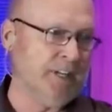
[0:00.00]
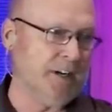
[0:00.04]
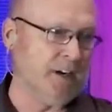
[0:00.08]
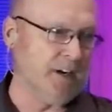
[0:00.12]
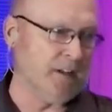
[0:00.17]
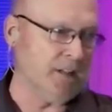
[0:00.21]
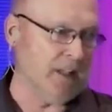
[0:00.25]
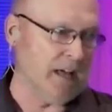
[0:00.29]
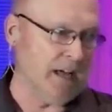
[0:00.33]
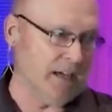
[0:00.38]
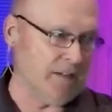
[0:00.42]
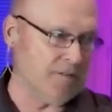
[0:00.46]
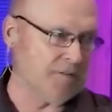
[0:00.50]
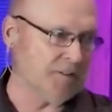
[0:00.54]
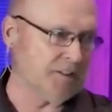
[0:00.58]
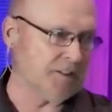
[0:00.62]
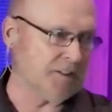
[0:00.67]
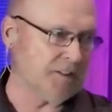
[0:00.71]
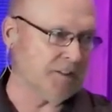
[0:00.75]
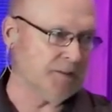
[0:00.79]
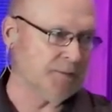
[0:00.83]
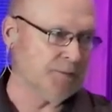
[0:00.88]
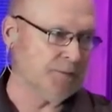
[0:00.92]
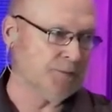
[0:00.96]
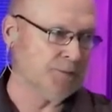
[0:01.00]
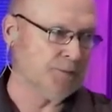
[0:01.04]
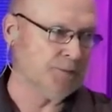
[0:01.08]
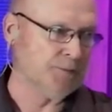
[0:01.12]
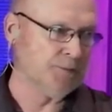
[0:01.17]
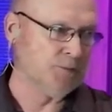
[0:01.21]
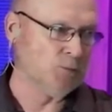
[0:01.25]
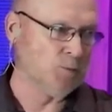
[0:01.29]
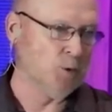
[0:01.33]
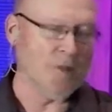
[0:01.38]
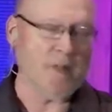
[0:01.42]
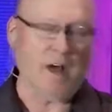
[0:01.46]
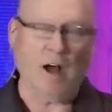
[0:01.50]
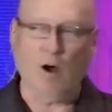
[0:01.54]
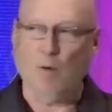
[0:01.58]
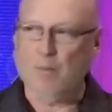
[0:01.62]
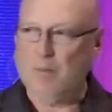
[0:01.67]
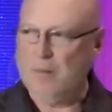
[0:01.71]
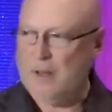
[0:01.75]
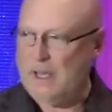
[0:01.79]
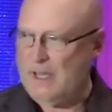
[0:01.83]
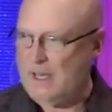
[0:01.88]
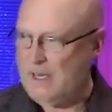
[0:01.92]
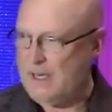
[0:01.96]
our lives without
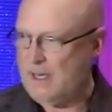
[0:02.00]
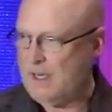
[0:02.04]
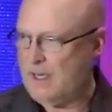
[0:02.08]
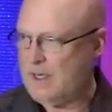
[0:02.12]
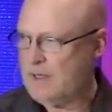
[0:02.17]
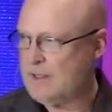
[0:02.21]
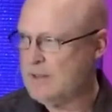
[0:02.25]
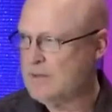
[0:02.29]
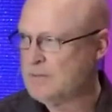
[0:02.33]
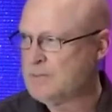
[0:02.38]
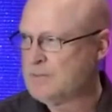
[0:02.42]
meaning.